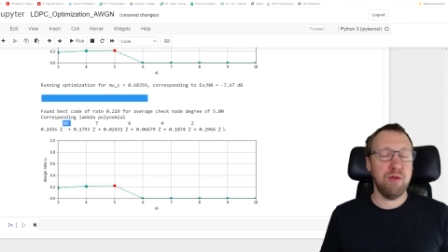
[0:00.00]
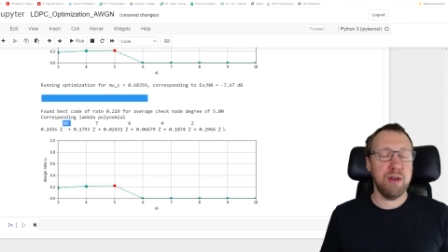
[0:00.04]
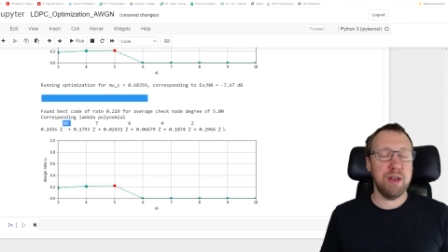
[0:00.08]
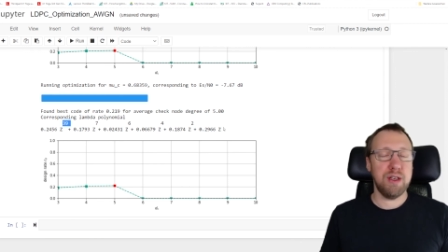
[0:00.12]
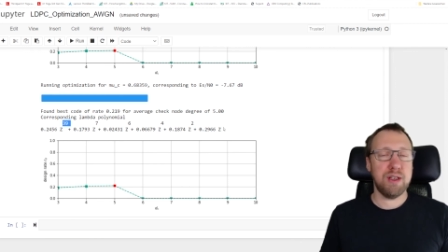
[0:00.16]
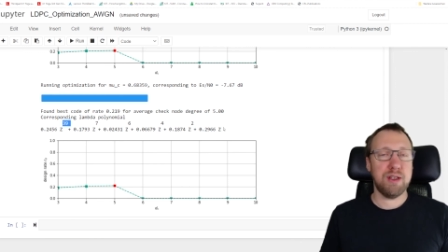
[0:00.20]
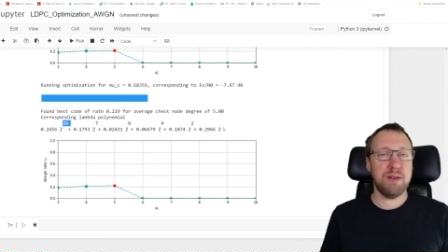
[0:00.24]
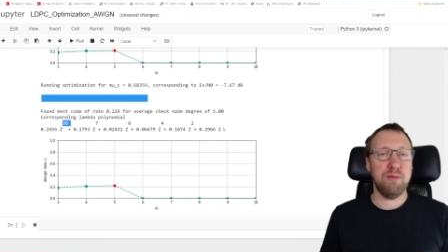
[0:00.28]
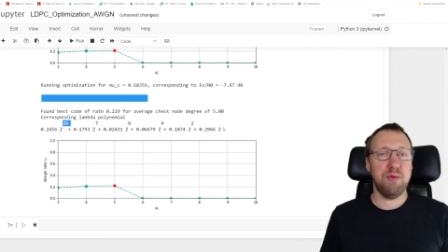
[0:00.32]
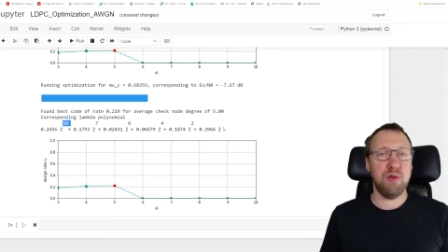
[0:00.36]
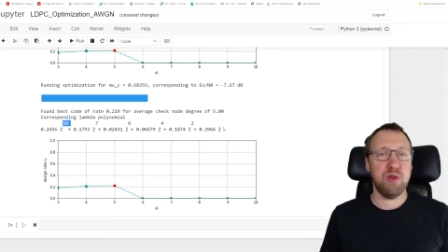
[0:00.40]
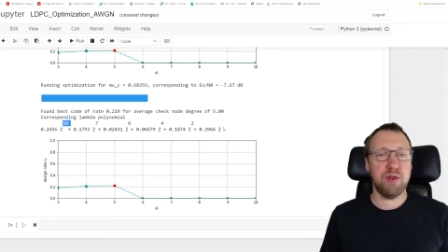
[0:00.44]

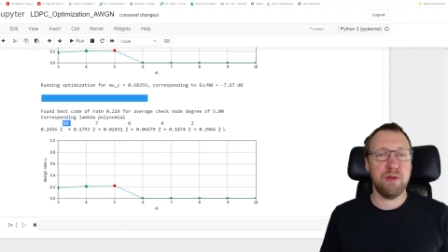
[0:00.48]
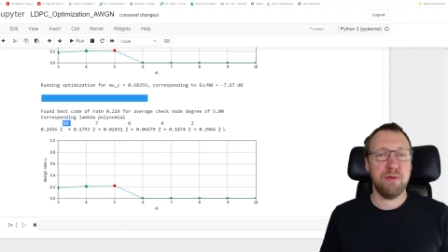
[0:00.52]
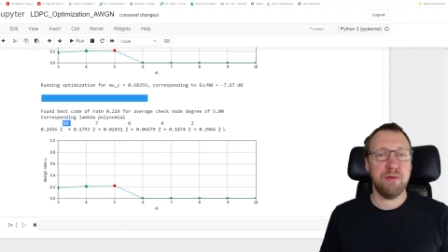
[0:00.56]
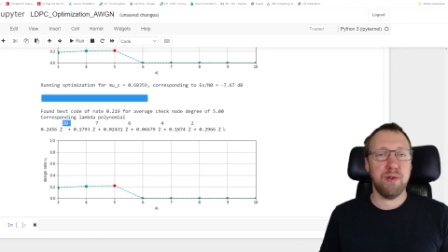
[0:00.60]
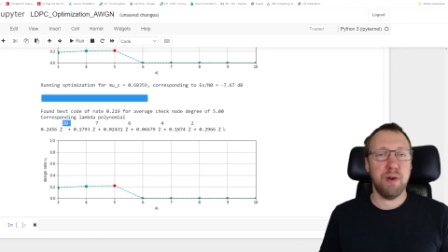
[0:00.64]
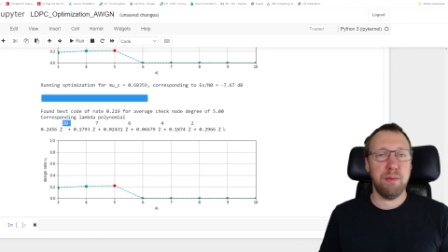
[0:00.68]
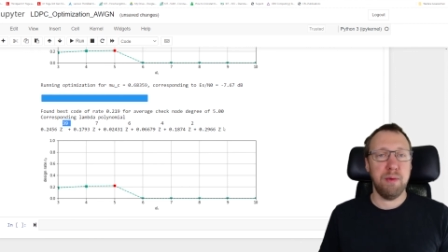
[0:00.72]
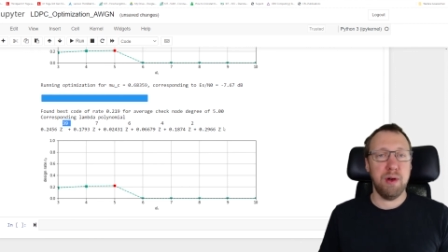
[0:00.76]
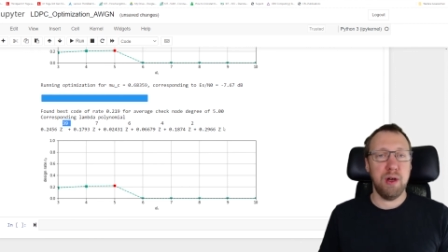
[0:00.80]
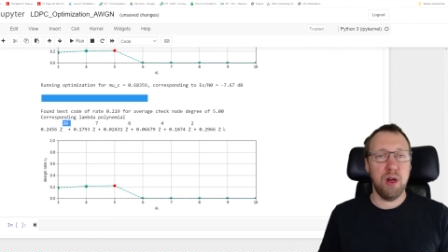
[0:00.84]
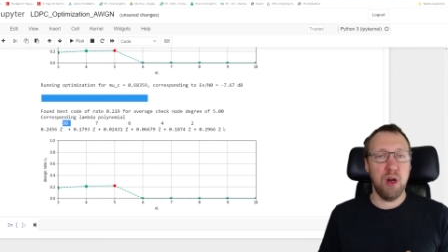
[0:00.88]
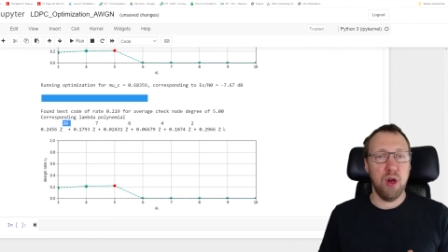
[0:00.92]
distribution
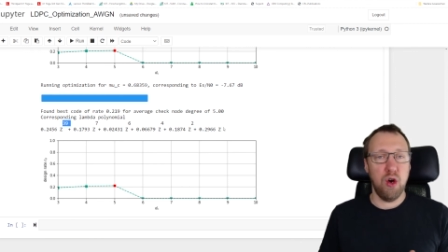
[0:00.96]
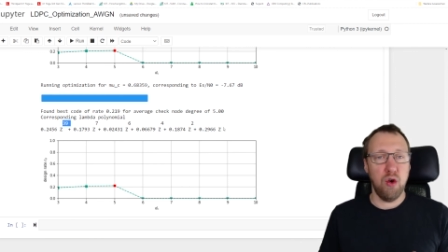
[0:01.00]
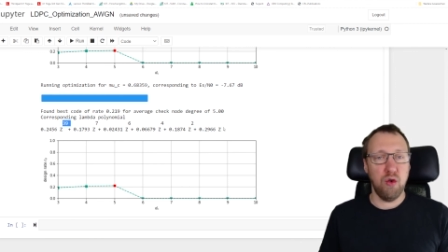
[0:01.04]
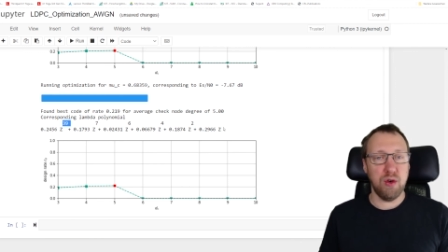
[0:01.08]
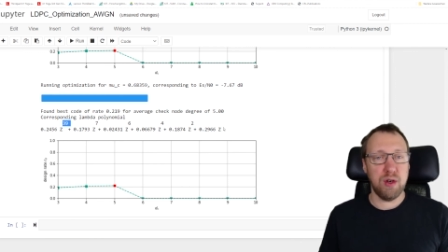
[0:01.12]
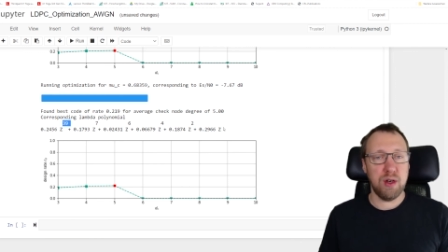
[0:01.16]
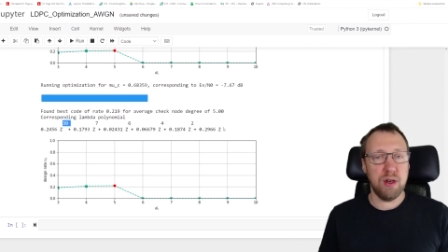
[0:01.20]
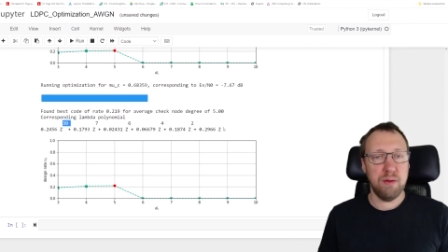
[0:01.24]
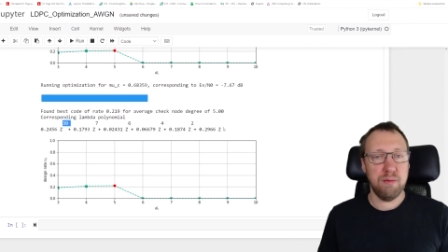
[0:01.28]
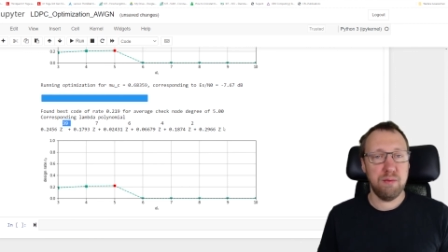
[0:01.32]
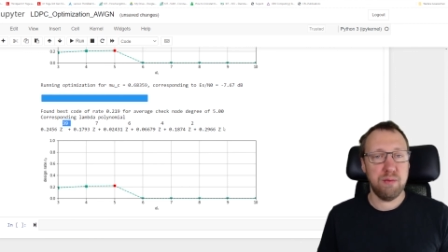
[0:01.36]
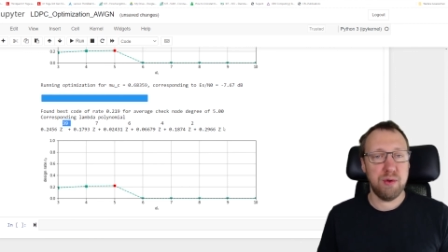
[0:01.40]
from a
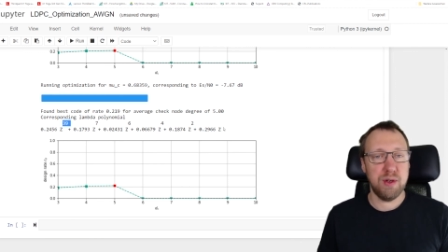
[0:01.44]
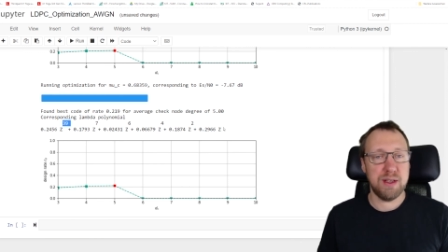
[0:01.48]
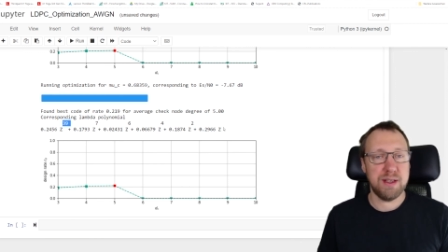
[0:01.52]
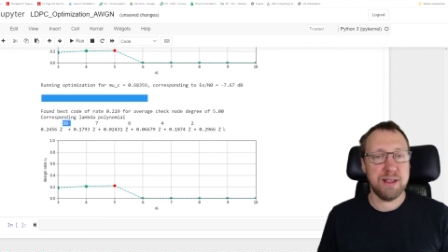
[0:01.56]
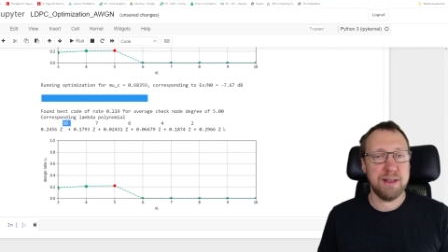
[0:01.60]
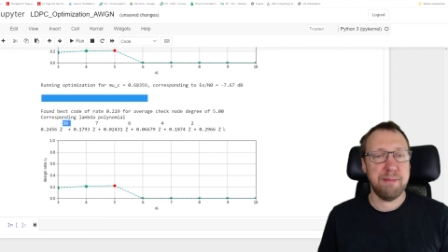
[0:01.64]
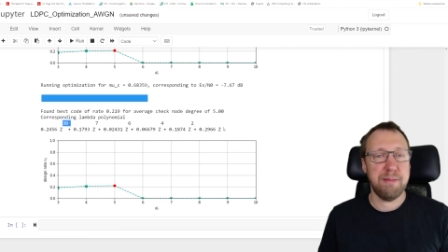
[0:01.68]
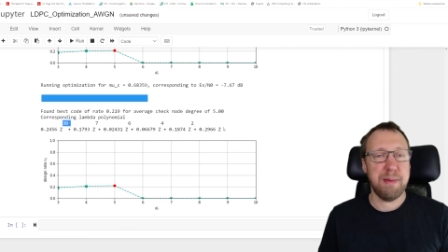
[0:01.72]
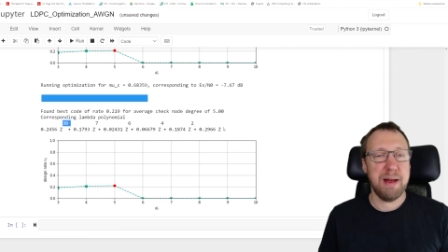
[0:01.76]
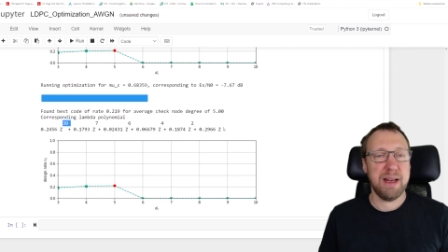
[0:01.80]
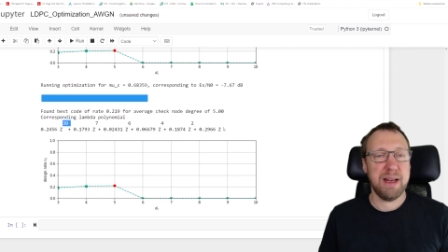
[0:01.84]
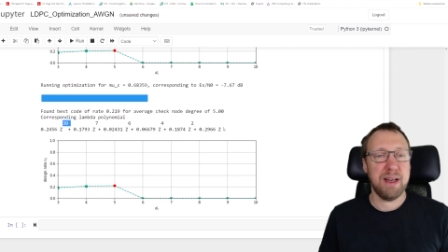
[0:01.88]
node
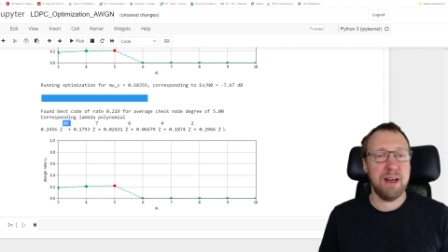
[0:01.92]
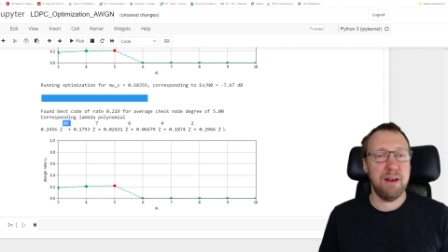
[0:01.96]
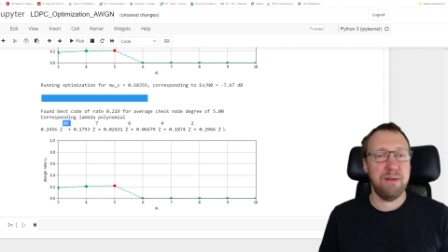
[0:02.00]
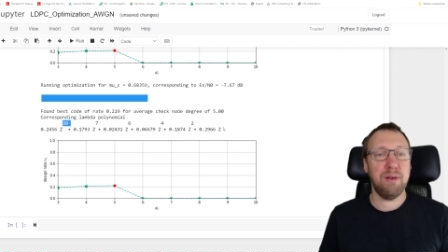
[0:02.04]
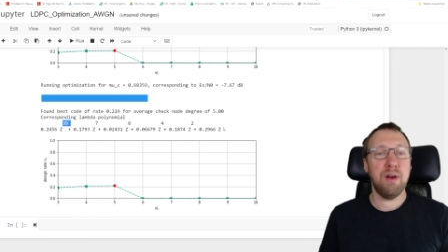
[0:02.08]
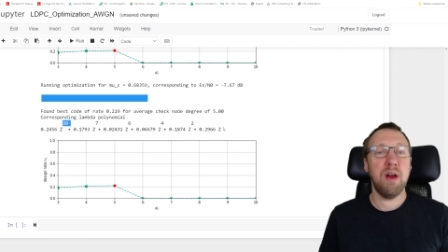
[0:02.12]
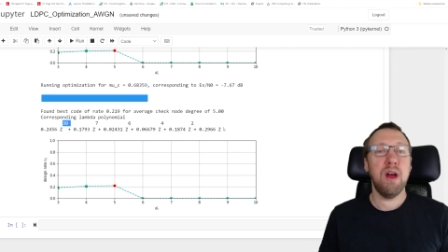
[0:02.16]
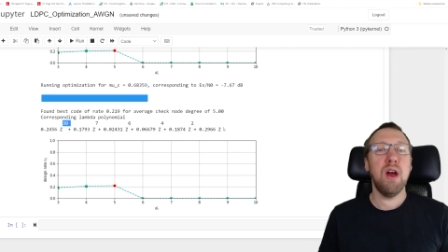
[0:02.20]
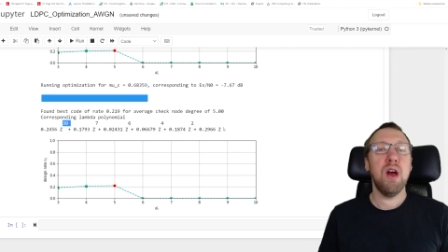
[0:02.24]
perspective,